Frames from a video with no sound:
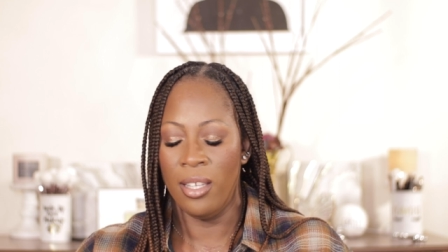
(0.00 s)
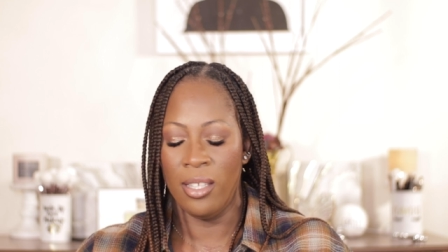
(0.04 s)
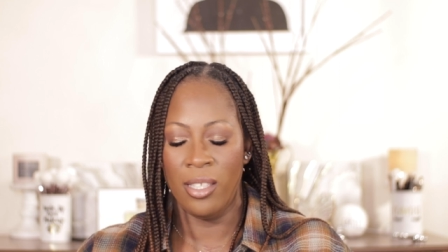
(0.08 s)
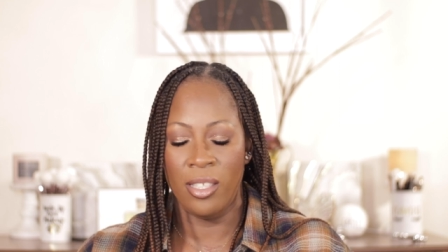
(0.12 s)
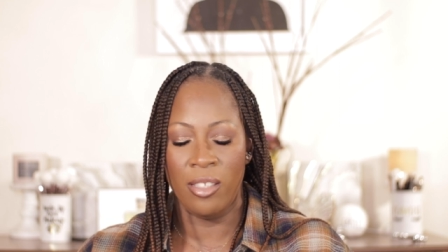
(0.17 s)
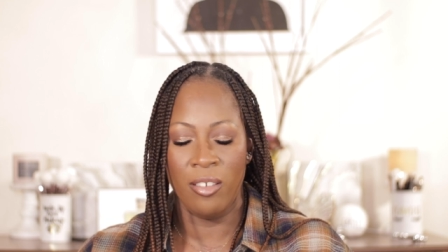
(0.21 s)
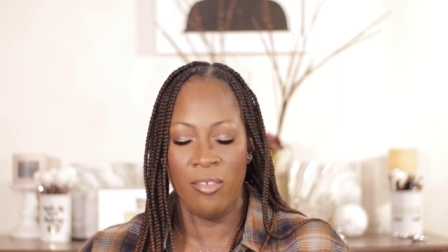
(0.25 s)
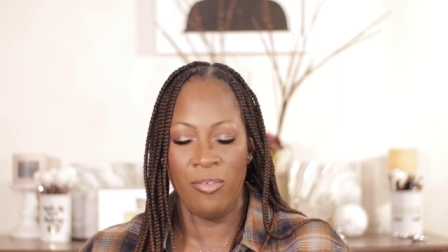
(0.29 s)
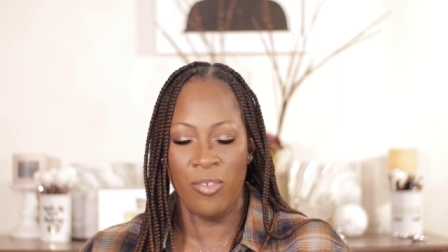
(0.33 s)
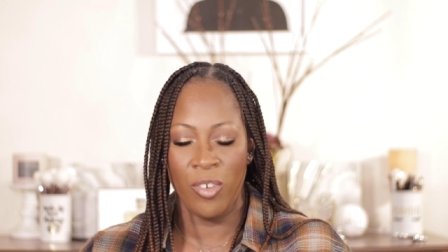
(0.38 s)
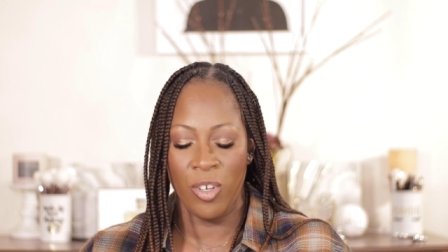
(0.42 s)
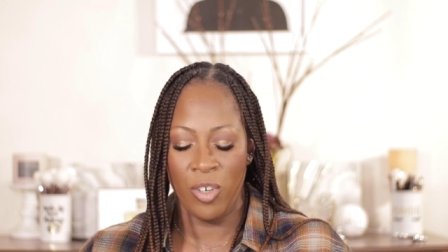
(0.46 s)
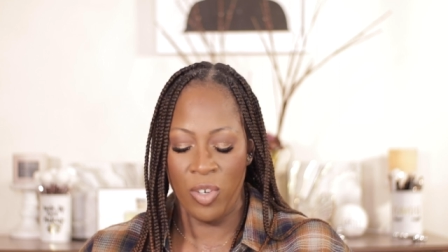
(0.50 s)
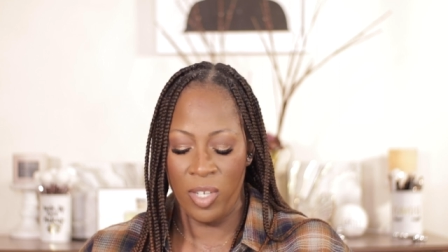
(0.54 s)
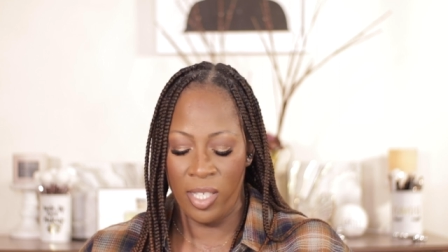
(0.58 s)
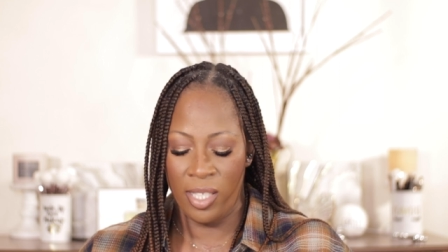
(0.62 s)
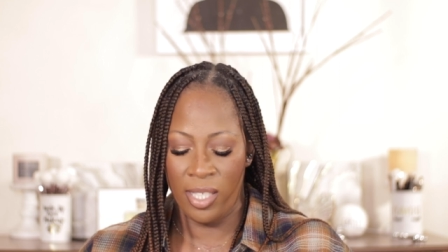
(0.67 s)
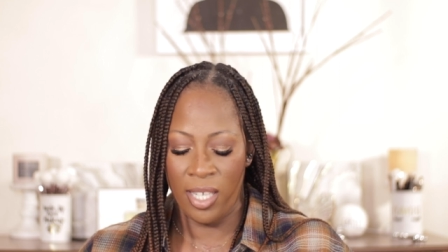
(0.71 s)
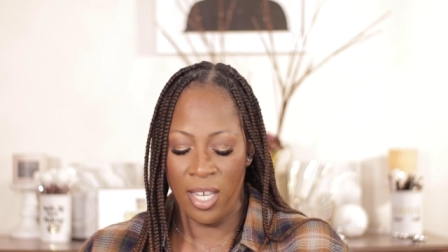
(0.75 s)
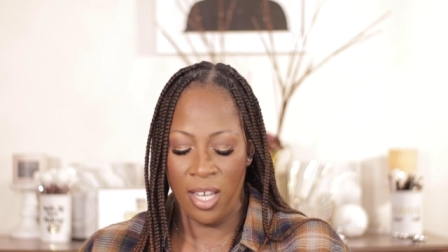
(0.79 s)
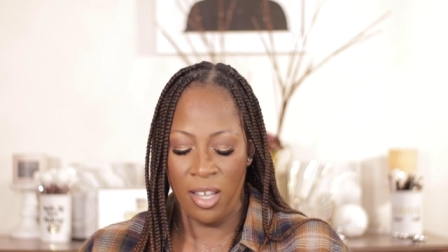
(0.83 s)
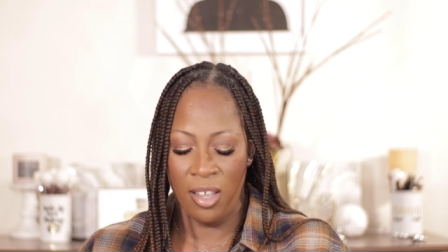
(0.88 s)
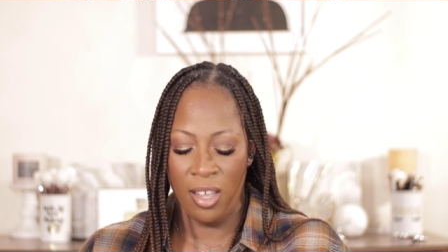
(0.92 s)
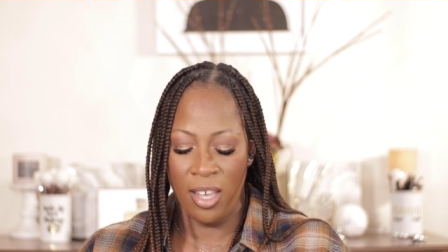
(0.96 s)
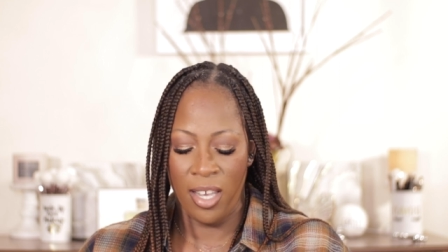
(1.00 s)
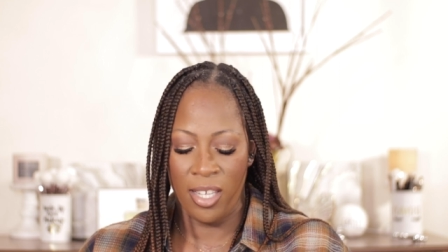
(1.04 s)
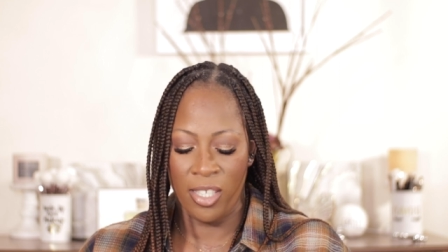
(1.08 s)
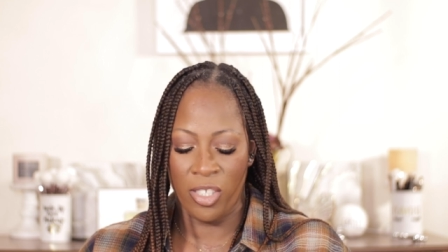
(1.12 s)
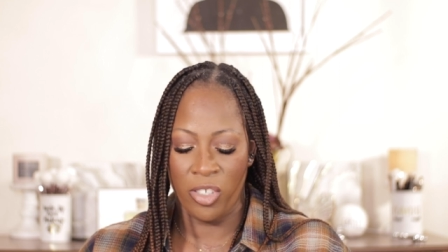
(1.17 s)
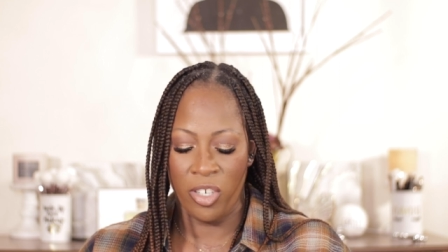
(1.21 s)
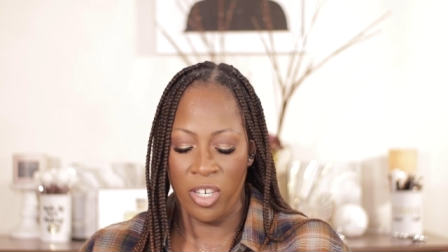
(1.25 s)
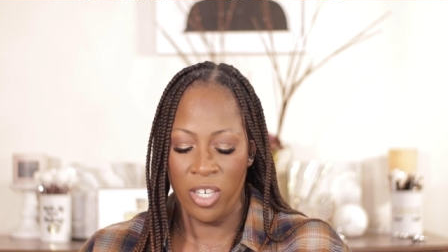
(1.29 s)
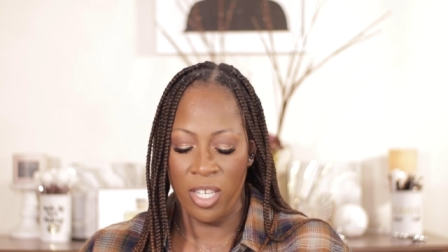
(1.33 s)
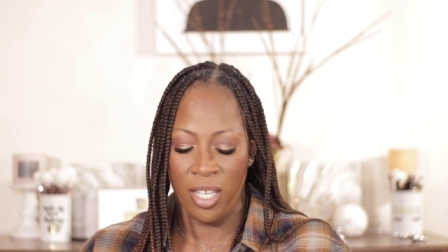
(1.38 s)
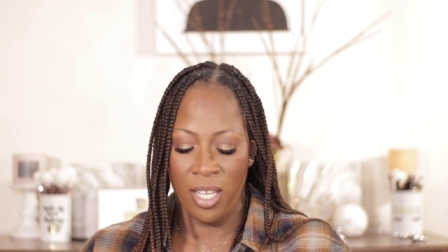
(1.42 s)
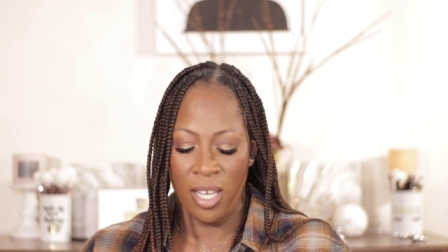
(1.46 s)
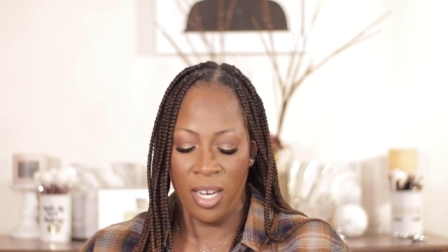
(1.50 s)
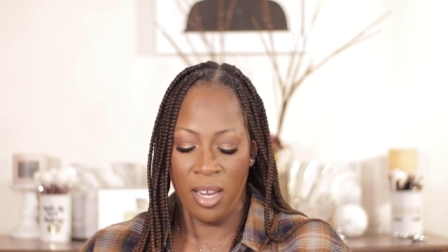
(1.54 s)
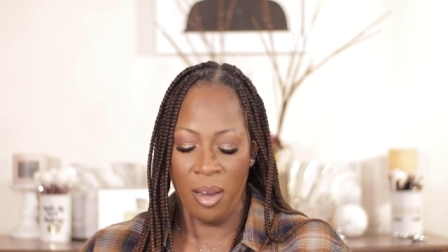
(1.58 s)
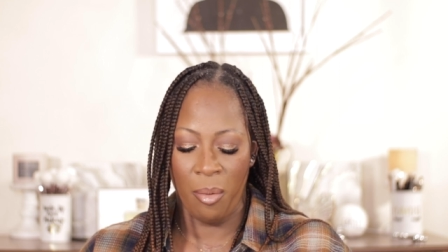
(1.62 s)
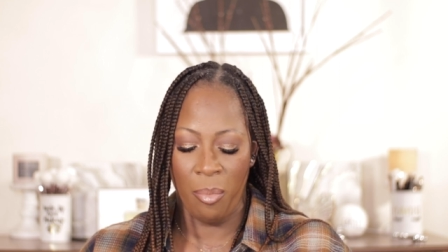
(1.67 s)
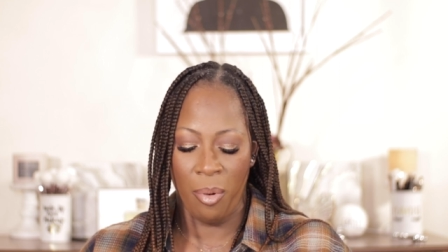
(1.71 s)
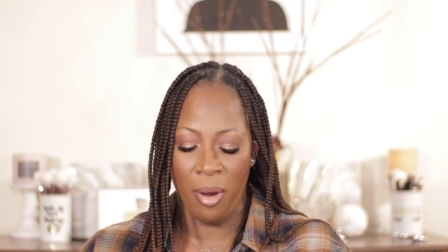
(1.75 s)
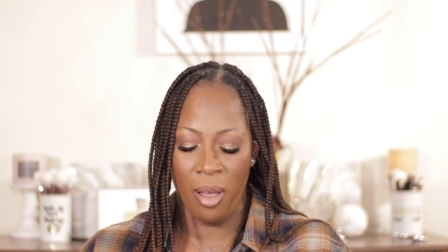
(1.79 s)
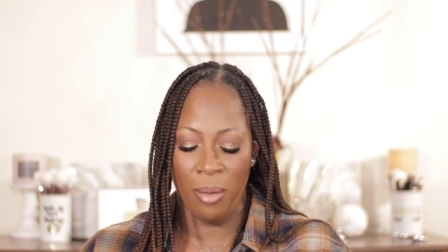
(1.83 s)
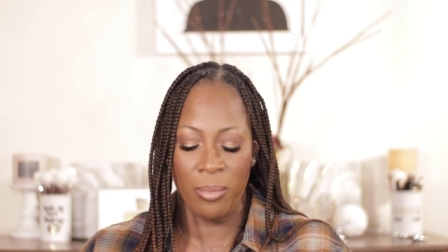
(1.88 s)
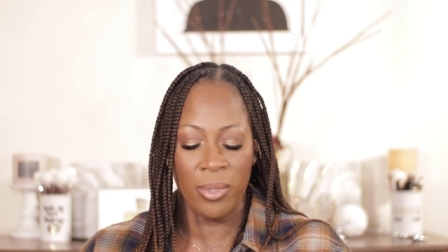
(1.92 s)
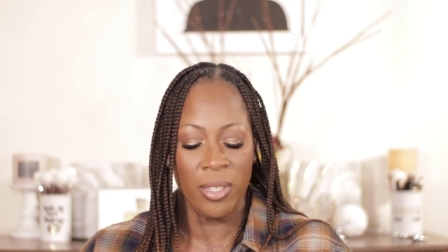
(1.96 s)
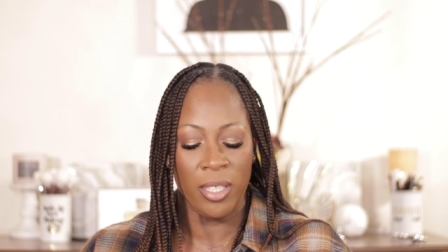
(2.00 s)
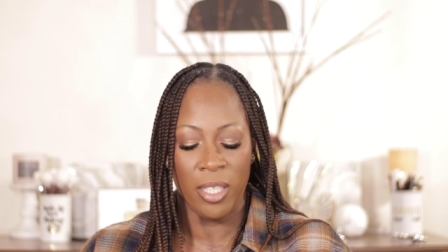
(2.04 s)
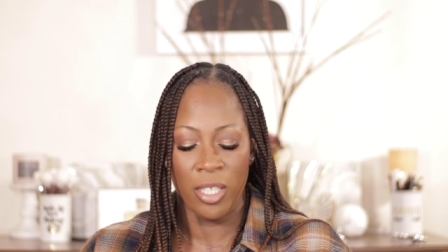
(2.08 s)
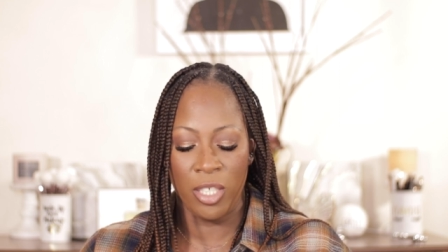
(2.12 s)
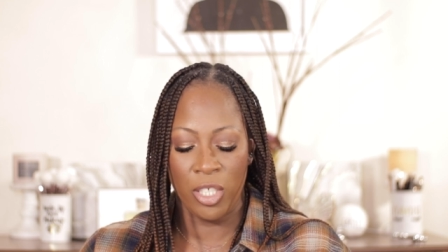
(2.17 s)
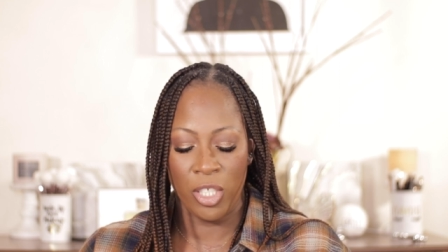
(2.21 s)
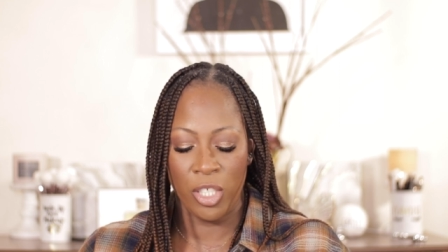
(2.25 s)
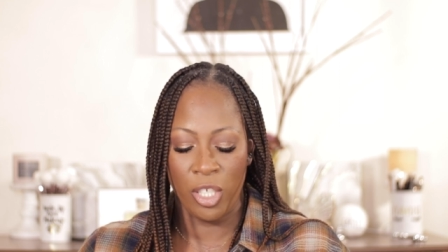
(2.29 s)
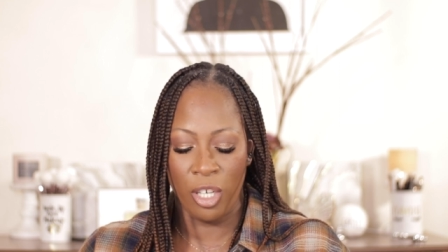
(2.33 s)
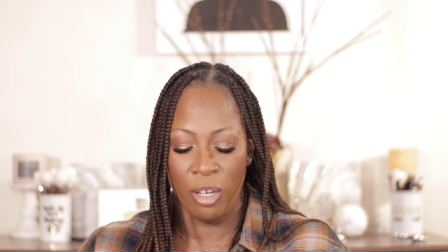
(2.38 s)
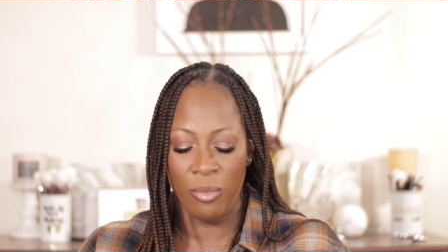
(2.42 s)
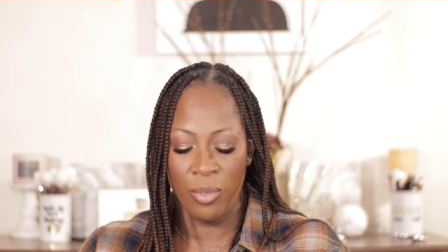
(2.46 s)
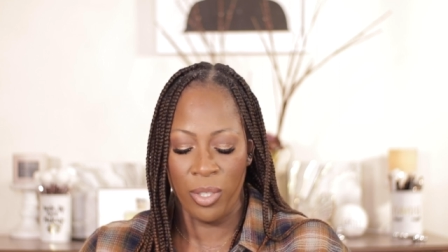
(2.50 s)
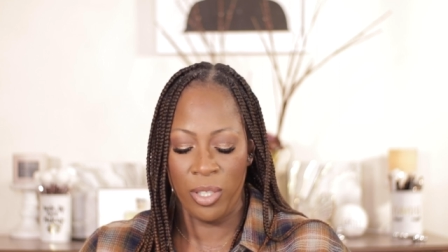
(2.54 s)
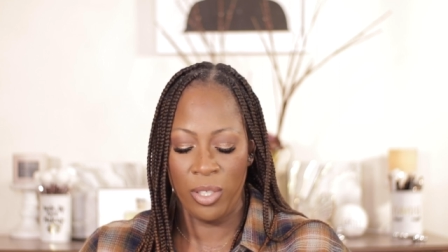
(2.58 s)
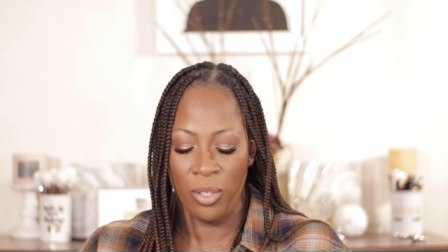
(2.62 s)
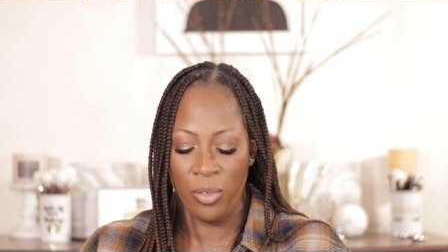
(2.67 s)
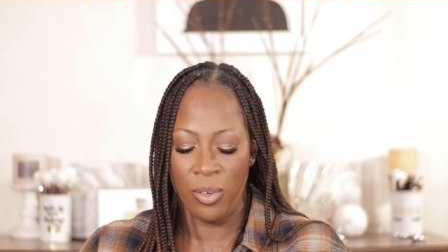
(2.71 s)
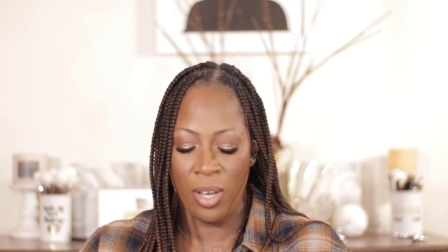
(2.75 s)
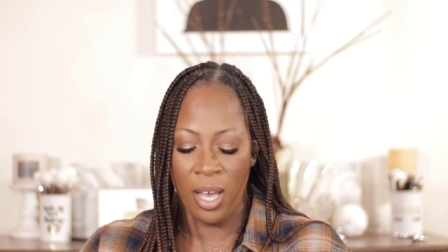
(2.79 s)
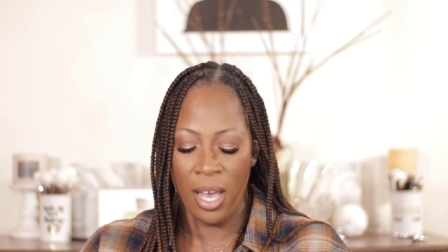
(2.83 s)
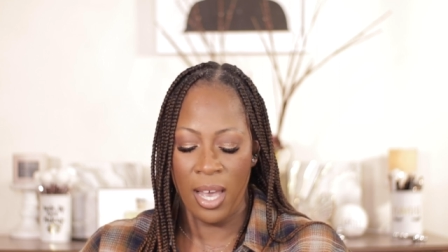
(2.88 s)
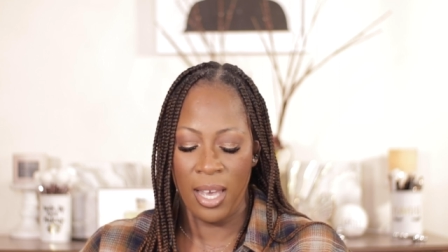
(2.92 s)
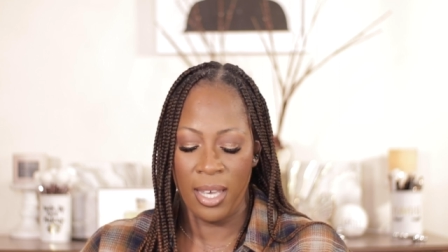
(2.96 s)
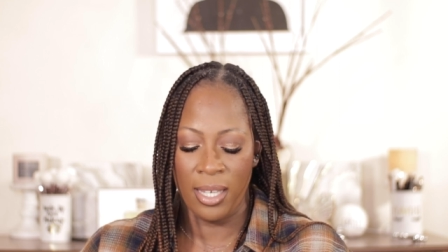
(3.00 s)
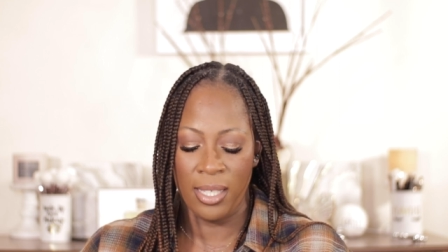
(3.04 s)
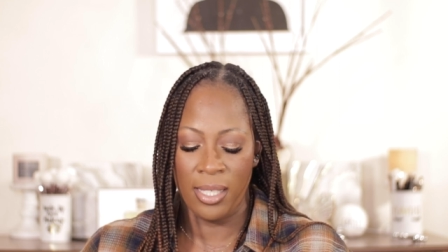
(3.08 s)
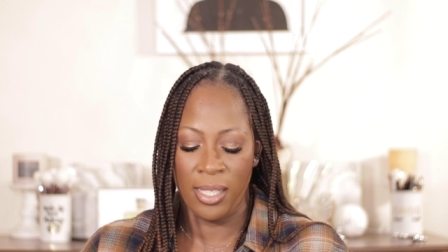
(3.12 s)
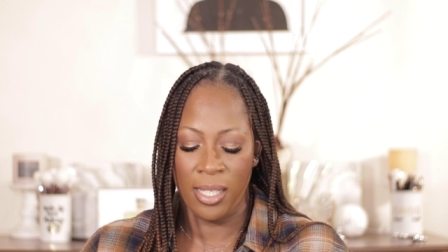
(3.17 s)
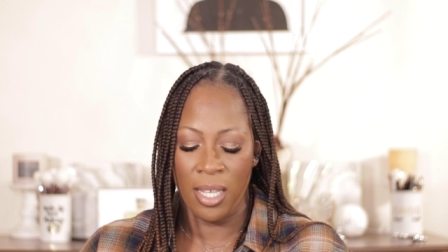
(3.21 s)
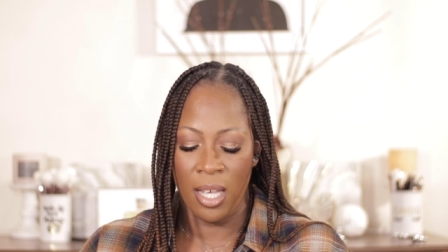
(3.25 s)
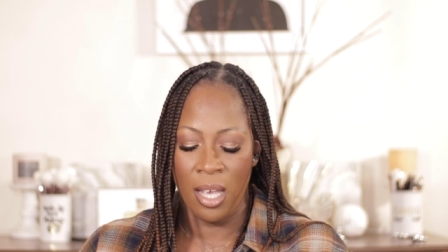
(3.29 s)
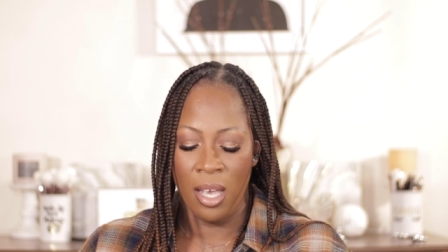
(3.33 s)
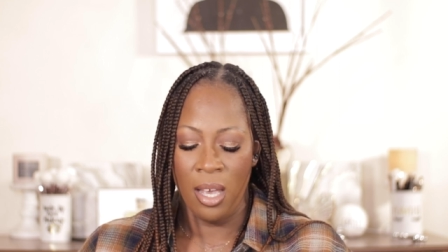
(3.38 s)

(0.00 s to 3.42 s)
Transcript: the Sephora sale had started that I probably didn't share with you guys.